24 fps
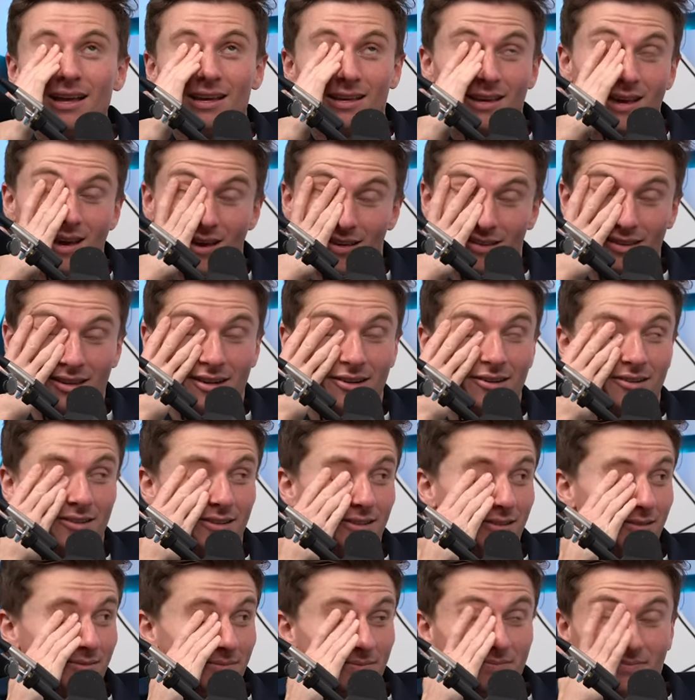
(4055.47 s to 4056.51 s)
Yeah, literally
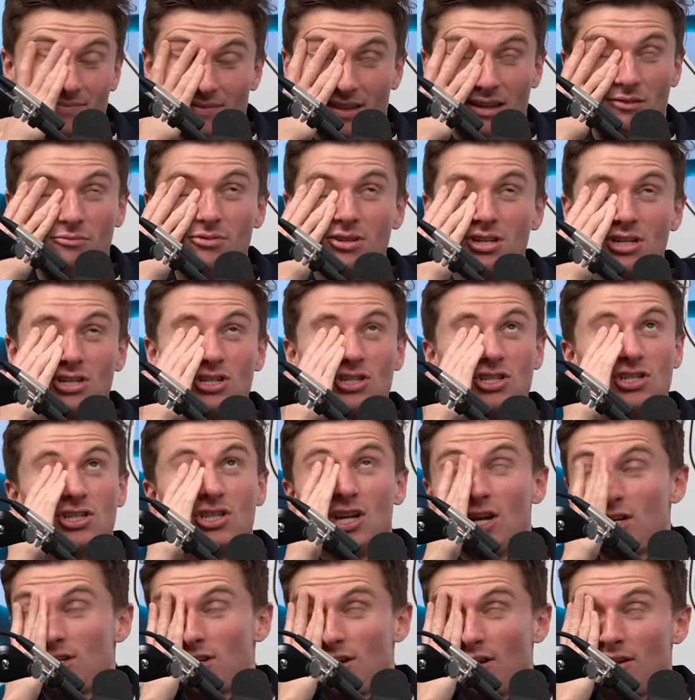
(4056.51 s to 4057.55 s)
it was just
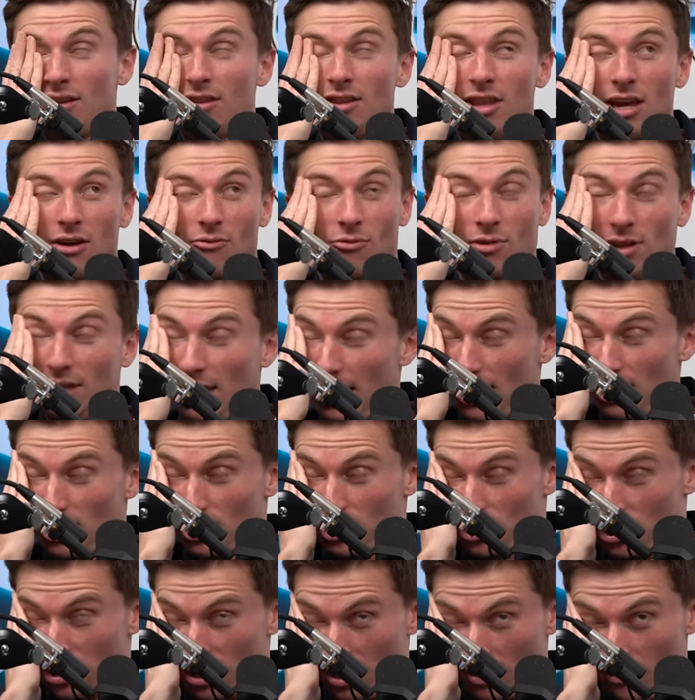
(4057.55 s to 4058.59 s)
such a like
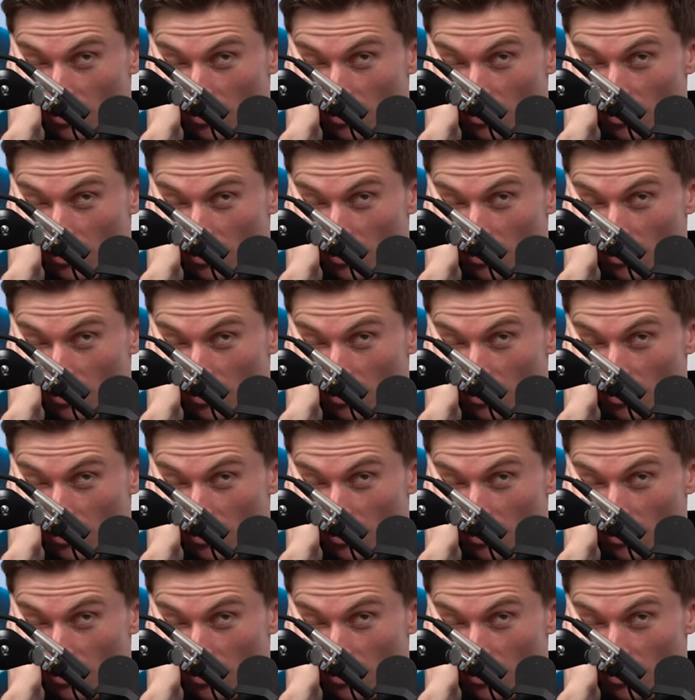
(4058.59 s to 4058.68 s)
relationship